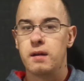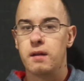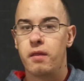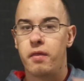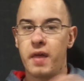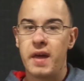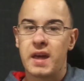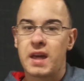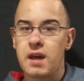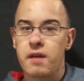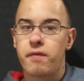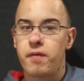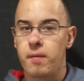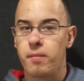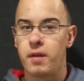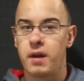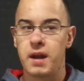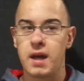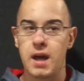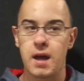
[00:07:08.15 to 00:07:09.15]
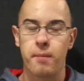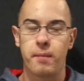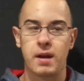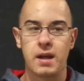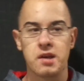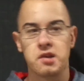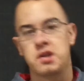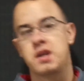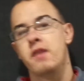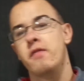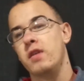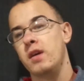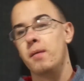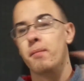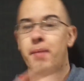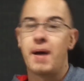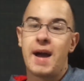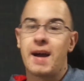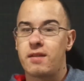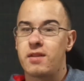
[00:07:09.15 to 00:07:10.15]
They give him the name, and he's giving him
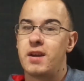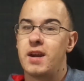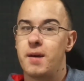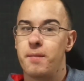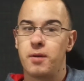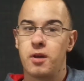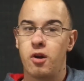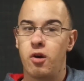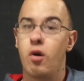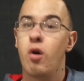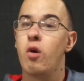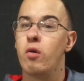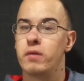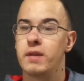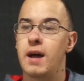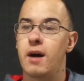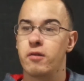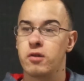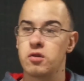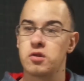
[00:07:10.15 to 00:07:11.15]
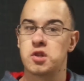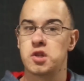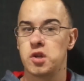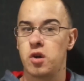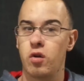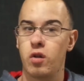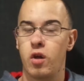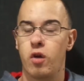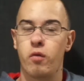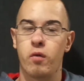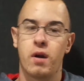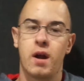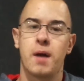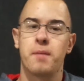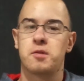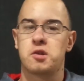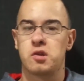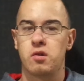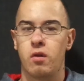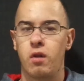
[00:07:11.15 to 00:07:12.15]
back the name. You know, oh, now you're Solo, or
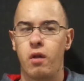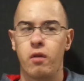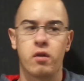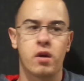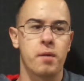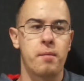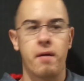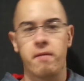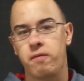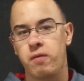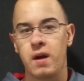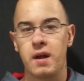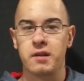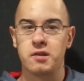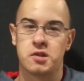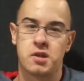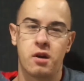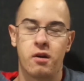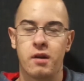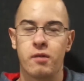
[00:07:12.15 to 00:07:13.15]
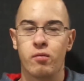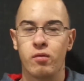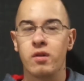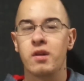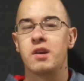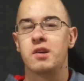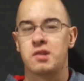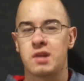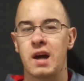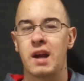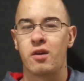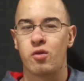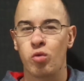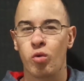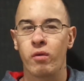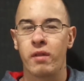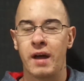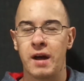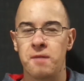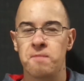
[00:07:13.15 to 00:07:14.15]
I'm Solo. Look at my friends. You know, it really is kind of
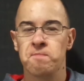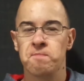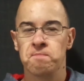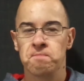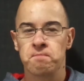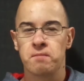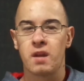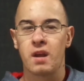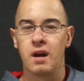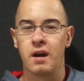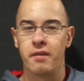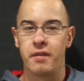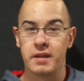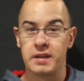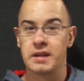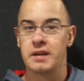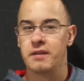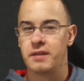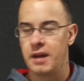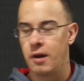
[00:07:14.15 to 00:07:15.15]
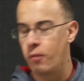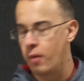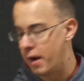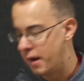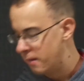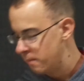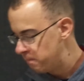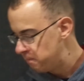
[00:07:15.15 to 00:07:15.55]
cool that uh, they did it that way.